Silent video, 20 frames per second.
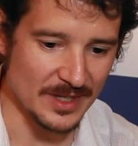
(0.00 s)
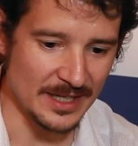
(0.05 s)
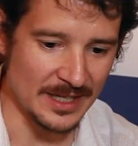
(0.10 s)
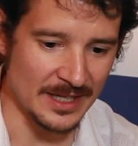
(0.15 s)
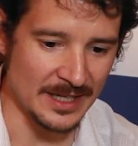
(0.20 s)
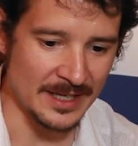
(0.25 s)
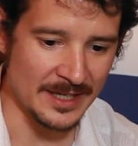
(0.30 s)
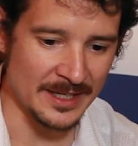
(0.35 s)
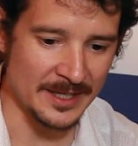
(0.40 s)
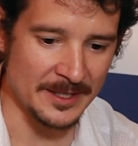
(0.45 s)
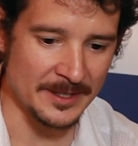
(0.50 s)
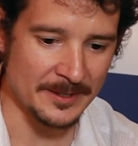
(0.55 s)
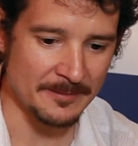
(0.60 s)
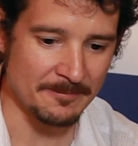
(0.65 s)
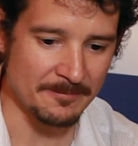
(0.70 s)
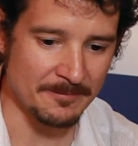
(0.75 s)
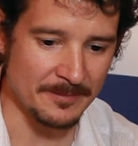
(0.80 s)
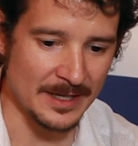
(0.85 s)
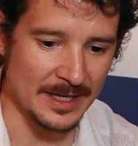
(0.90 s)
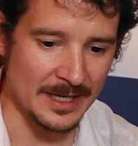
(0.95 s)

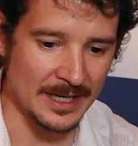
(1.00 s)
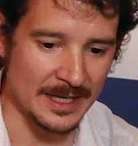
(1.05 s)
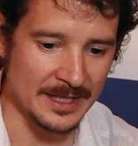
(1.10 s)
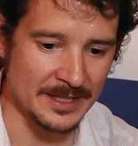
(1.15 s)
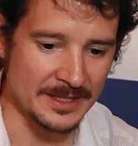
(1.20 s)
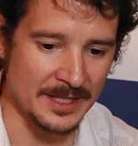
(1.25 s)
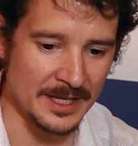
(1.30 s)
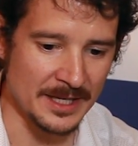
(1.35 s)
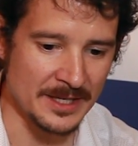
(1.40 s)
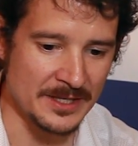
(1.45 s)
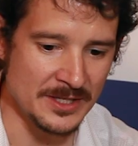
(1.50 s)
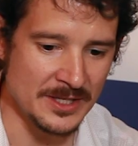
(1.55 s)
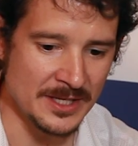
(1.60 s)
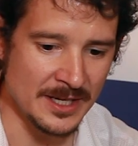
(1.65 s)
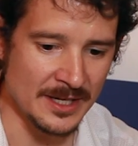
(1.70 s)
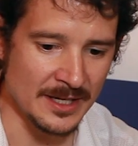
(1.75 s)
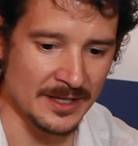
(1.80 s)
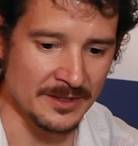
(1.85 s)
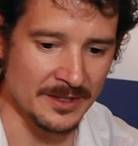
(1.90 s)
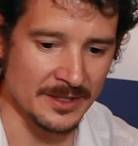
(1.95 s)
Um, and the
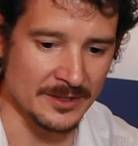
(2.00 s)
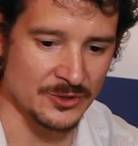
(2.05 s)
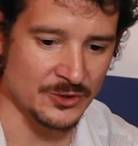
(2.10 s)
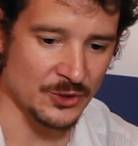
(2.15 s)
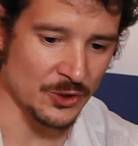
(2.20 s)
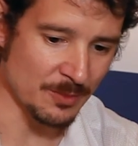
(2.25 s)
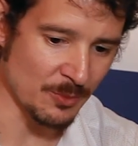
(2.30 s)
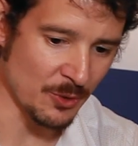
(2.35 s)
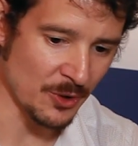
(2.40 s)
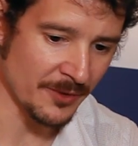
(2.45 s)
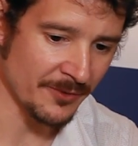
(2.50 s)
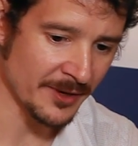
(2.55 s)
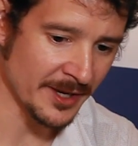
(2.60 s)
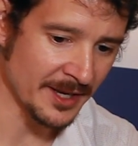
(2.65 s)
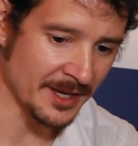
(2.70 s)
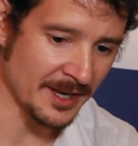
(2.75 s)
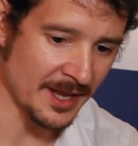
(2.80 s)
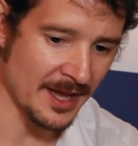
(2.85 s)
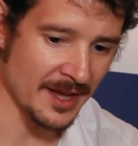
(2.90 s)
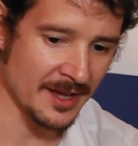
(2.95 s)
idea that John Moravec
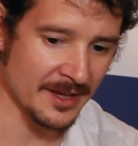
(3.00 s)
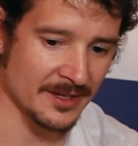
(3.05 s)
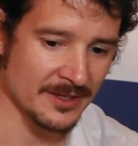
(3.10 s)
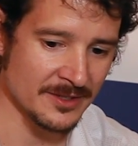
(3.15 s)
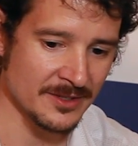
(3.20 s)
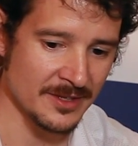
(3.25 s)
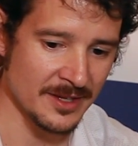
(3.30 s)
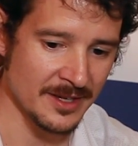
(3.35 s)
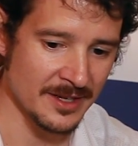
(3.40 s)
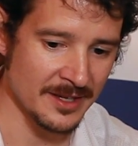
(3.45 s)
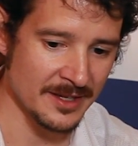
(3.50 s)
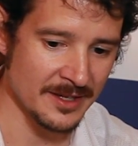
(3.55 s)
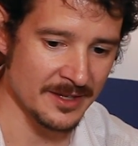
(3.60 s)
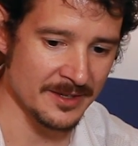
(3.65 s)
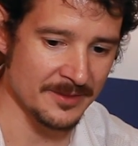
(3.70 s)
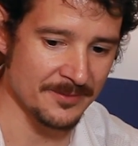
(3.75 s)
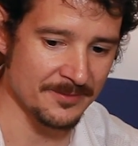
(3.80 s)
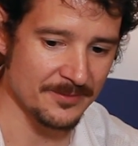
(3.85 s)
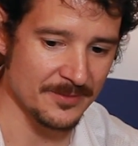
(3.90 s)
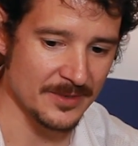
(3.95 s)
and I uh,